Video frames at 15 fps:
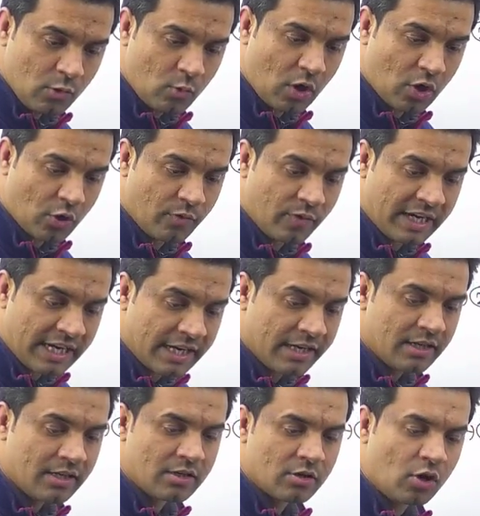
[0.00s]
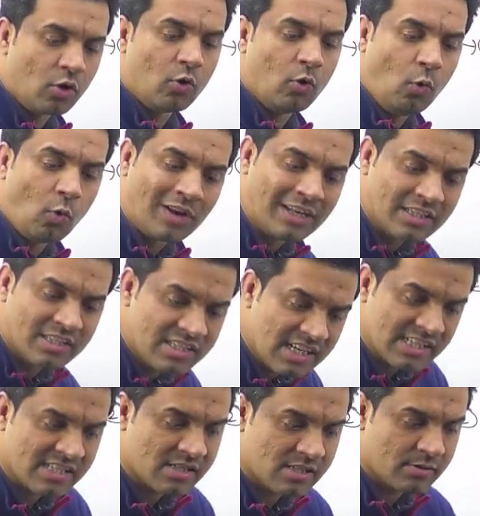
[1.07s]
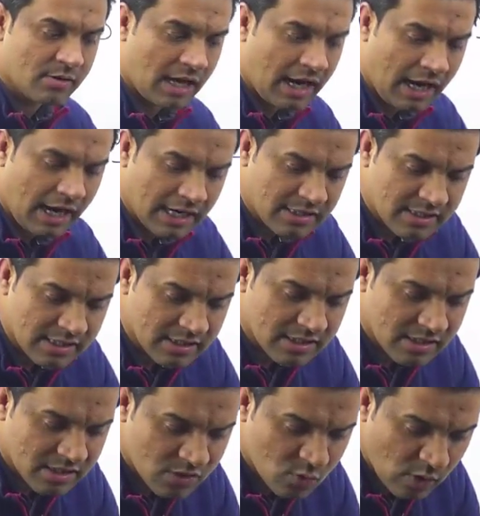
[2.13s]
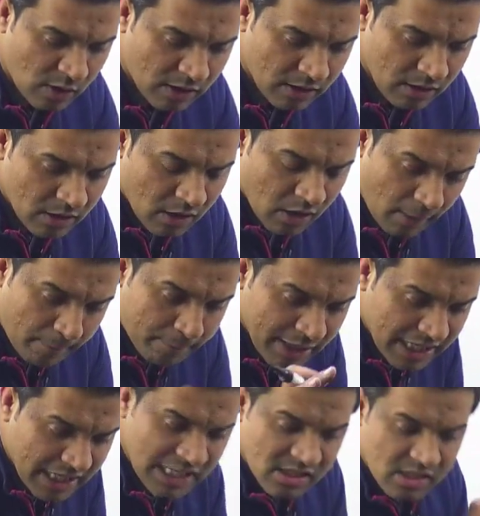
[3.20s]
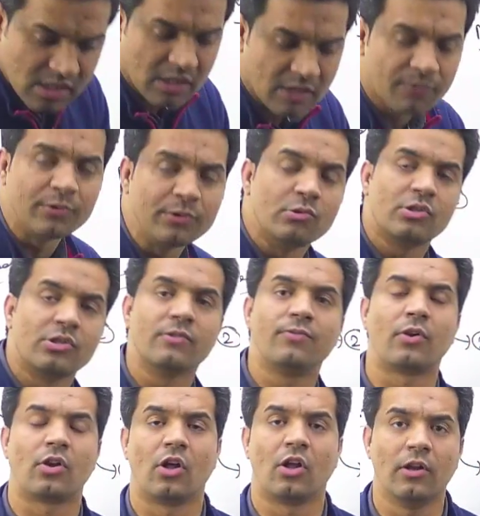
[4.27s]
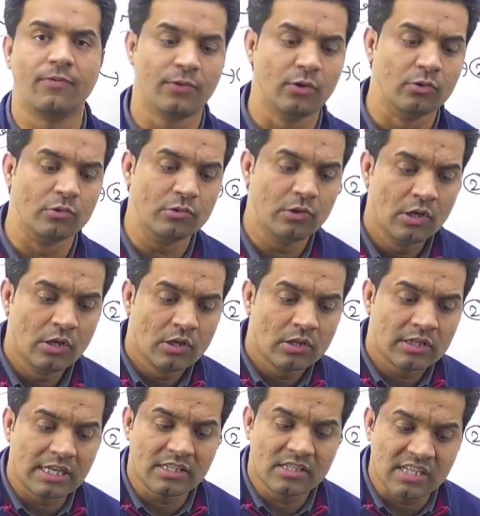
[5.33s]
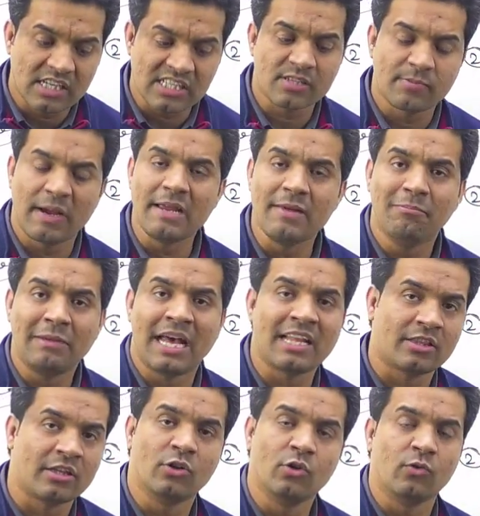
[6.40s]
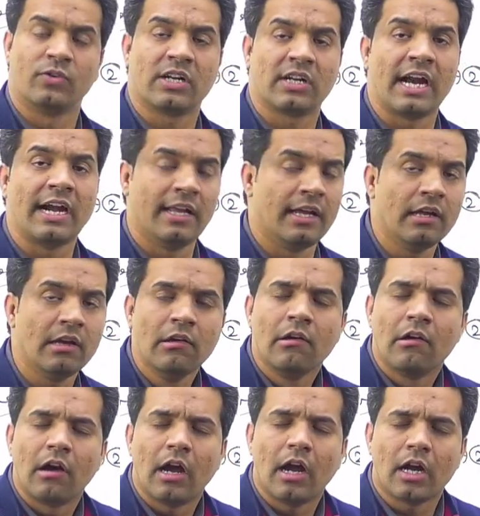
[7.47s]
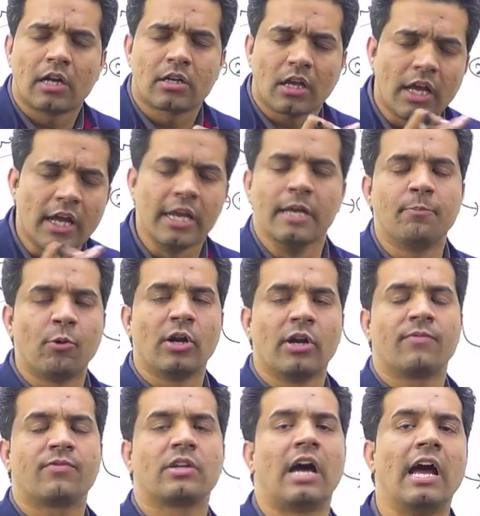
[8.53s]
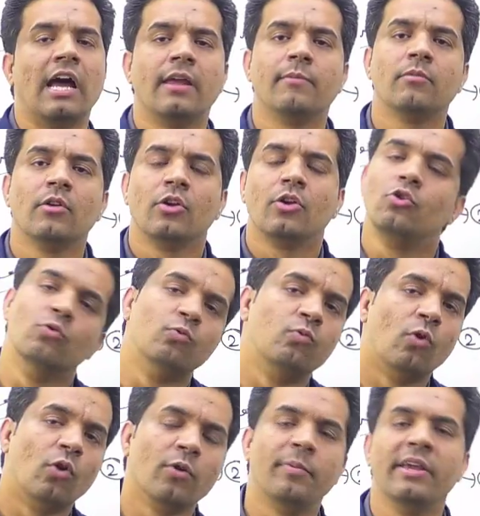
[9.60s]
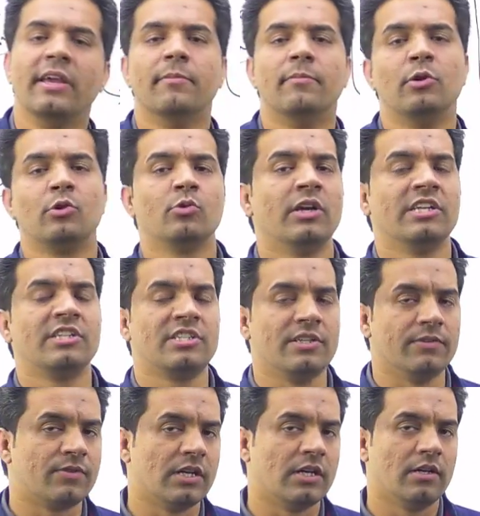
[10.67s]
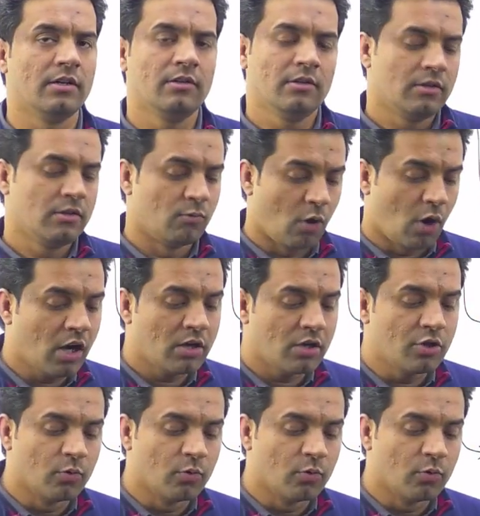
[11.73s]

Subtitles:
What do we need it? No, just, and see, this is a biggest confusion for all of you, that just by method overriding at any point of time you won't be able to achieve the what?